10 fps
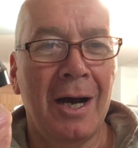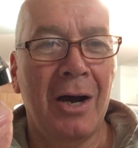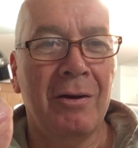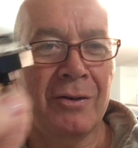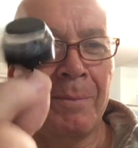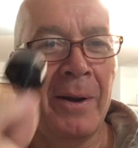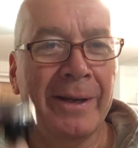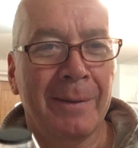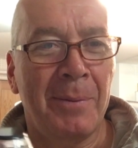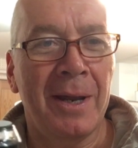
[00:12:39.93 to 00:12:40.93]
I'll just buy
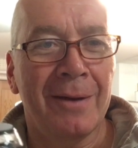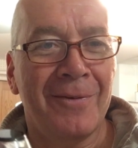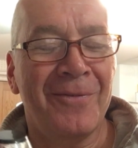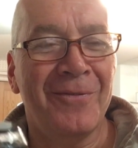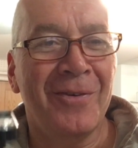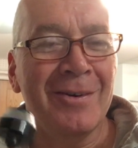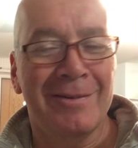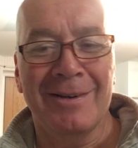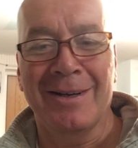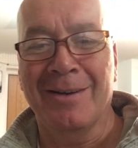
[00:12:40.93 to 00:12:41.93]
another pair
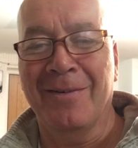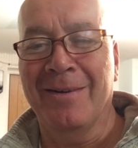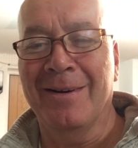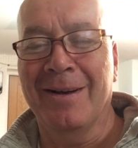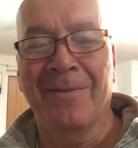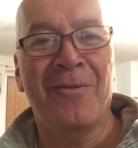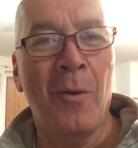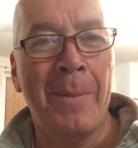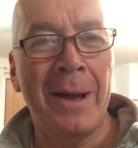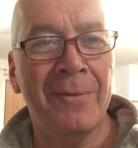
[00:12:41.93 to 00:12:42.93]
for
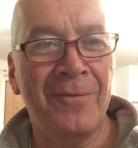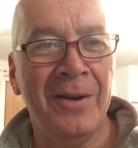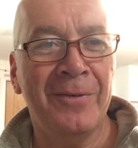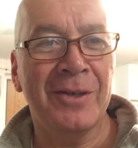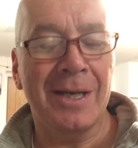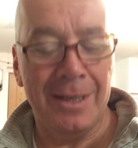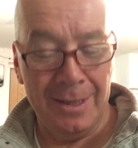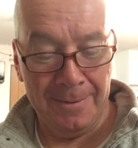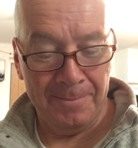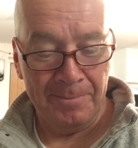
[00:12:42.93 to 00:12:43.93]
£4.50,
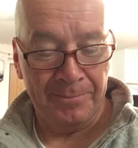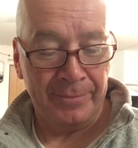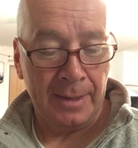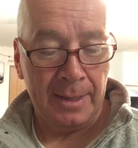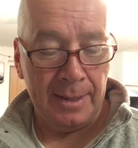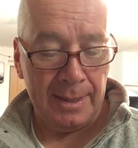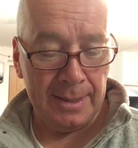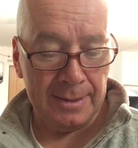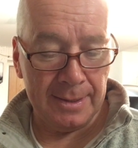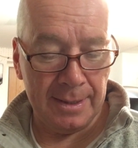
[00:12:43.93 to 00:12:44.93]

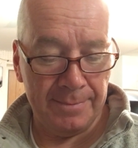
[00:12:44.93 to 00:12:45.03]
and